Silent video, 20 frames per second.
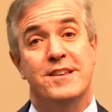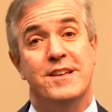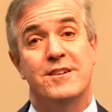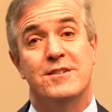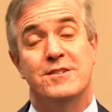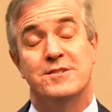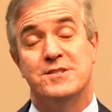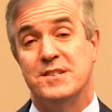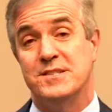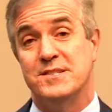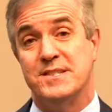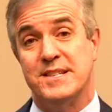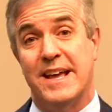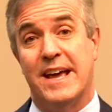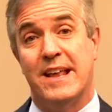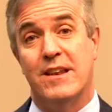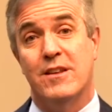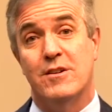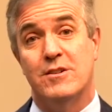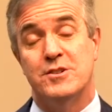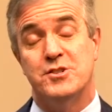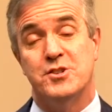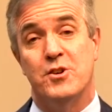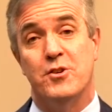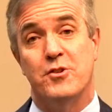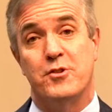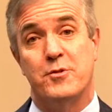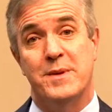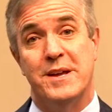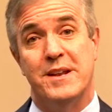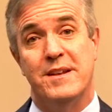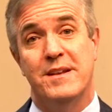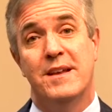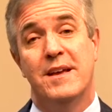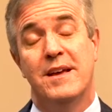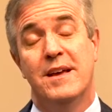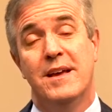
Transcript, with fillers: years as an at large alderman.